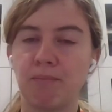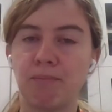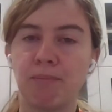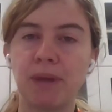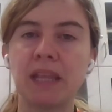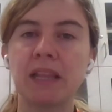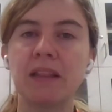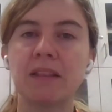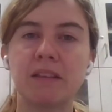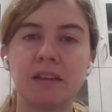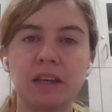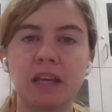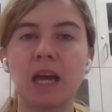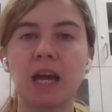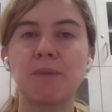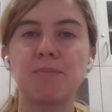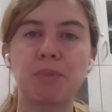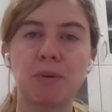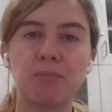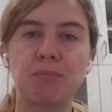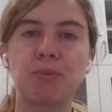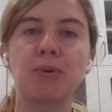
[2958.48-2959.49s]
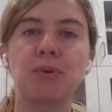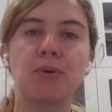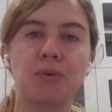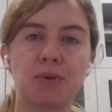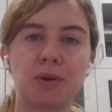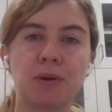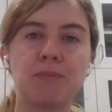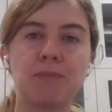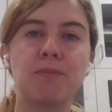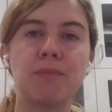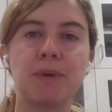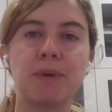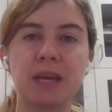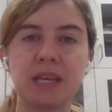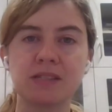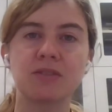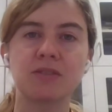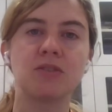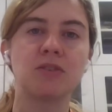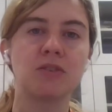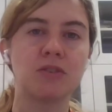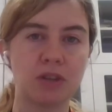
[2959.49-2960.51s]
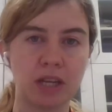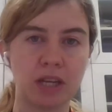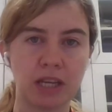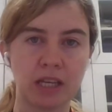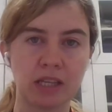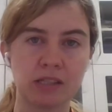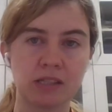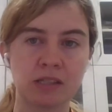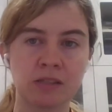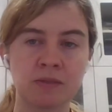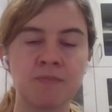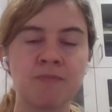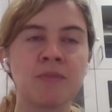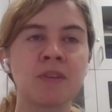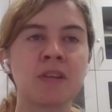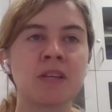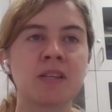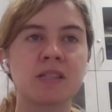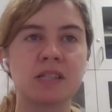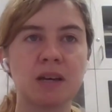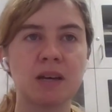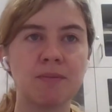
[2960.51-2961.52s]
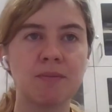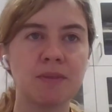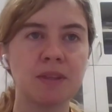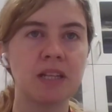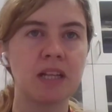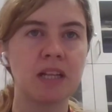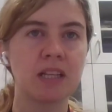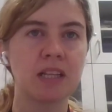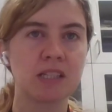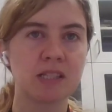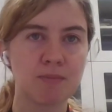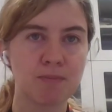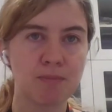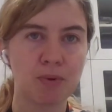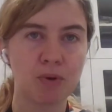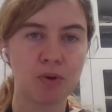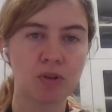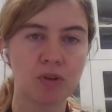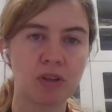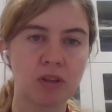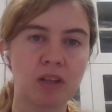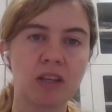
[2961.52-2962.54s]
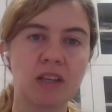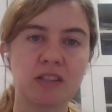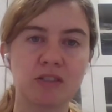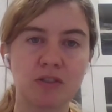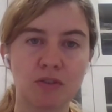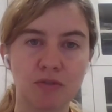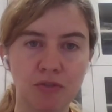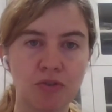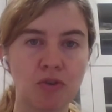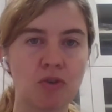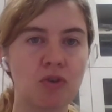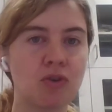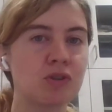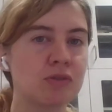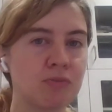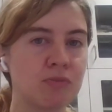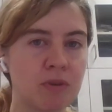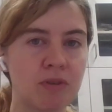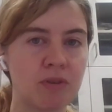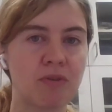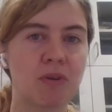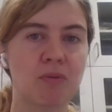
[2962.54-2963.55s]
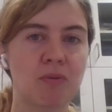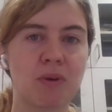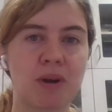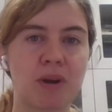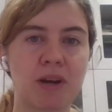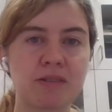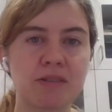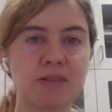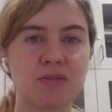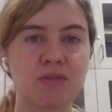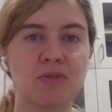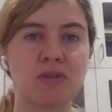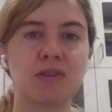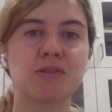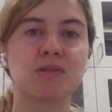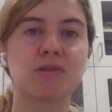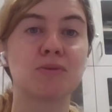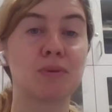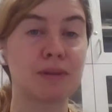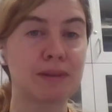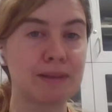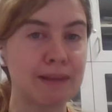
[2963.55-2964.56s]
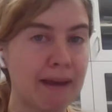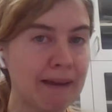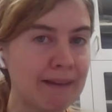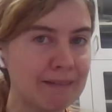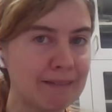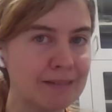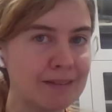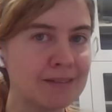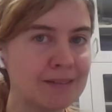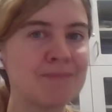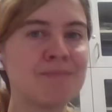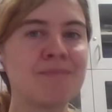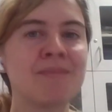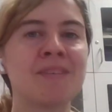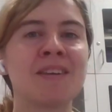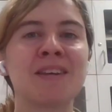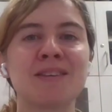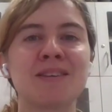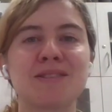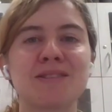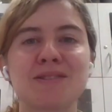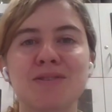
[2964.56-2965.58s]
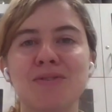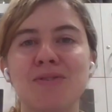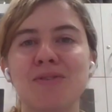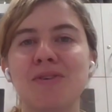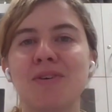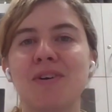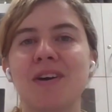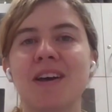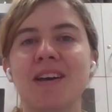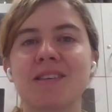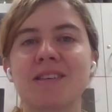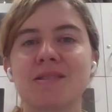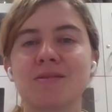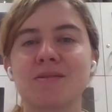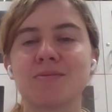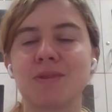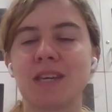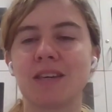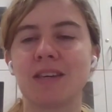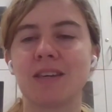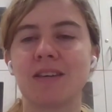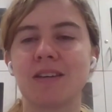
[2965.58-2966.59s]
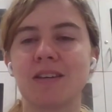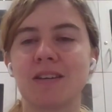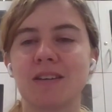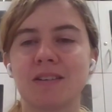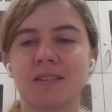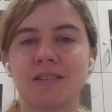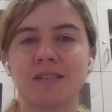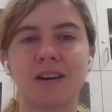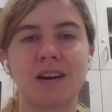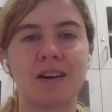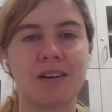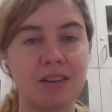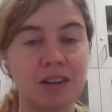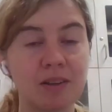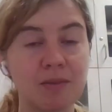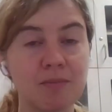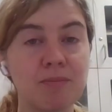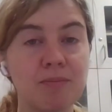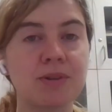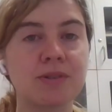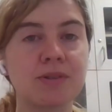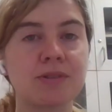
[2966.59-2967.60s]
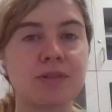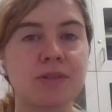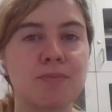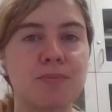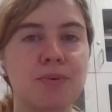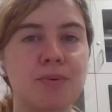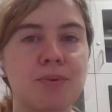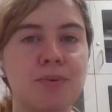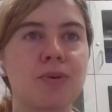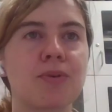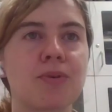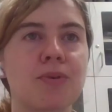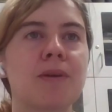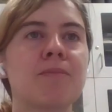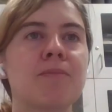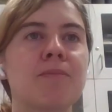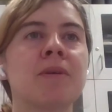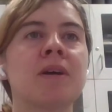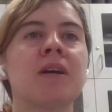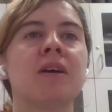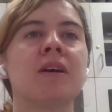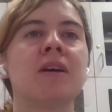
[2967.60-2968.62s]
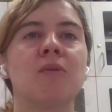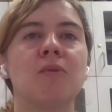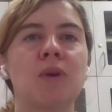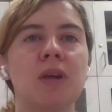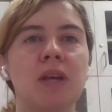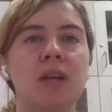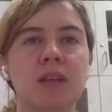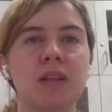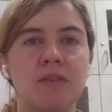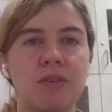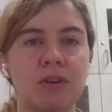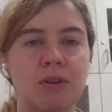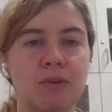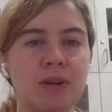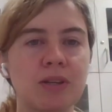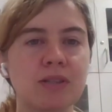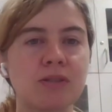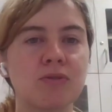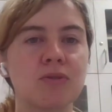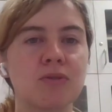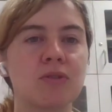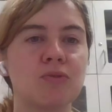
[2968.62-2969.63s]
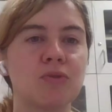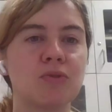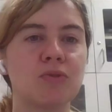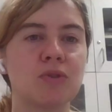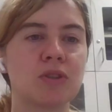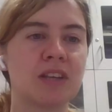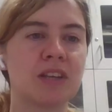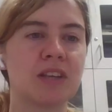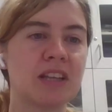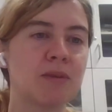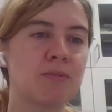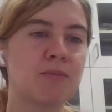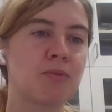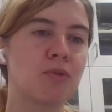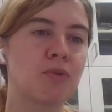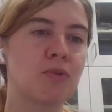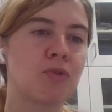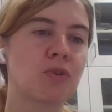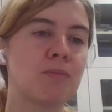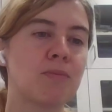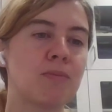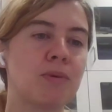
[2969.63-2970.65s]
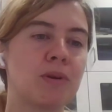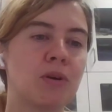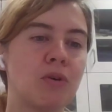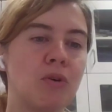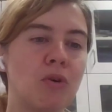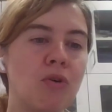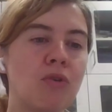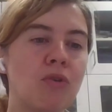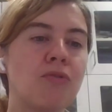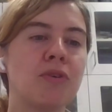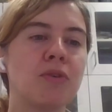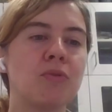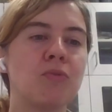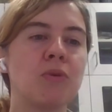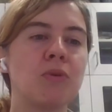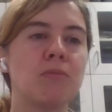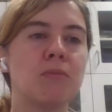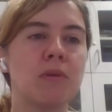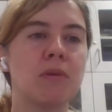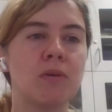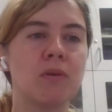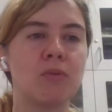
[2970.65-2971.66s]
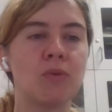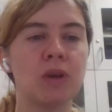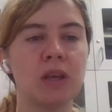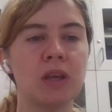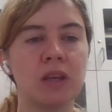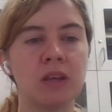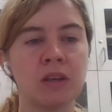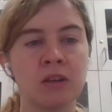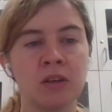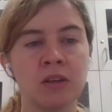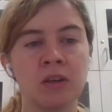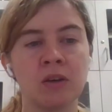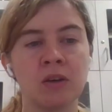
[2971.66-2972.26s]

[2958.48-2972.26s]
building up a program based on your needs. Something that is important is, of course, we require students to attend. So as we are an in-person program, we require students to attend the program, but often we